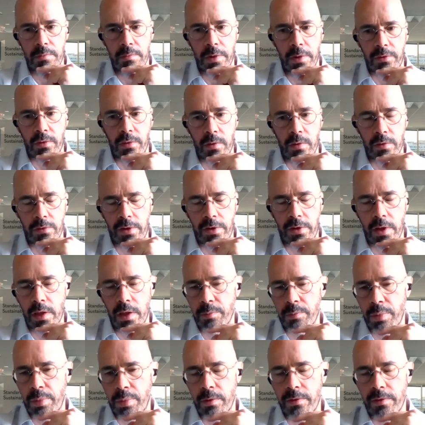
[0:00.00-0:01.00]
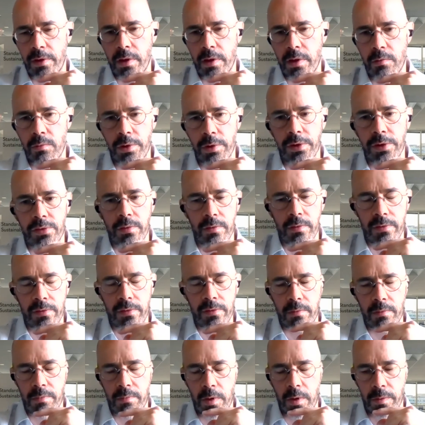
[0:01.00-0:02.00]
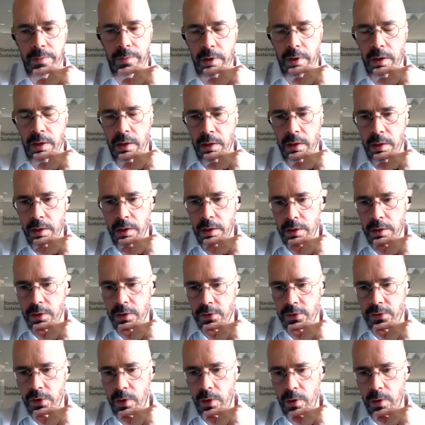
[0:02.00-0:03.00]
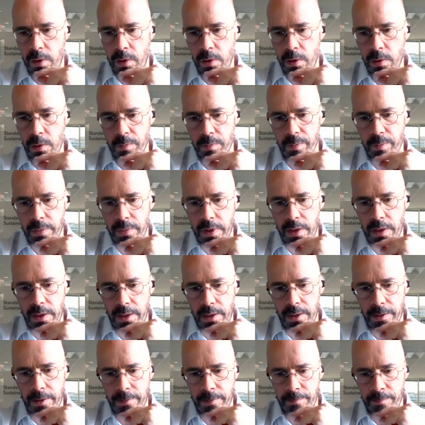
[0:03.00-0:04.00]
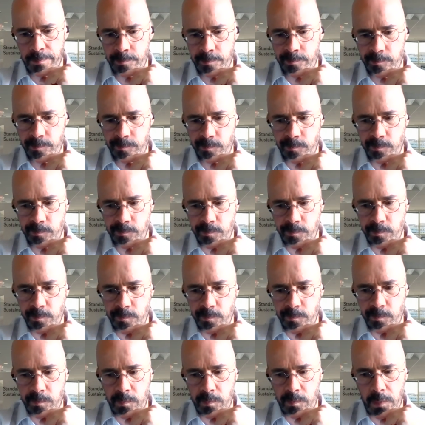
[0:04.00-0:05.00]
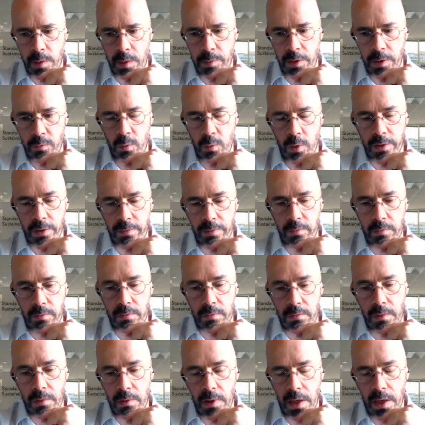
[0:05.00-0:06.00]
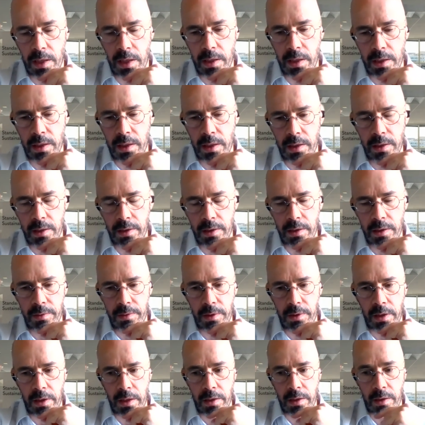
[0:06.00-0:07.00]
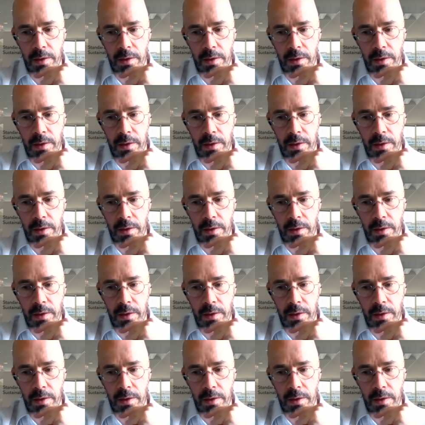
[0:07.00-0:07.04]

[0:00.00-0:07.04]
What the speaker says: methodological and political reasons. No? So I mean, what we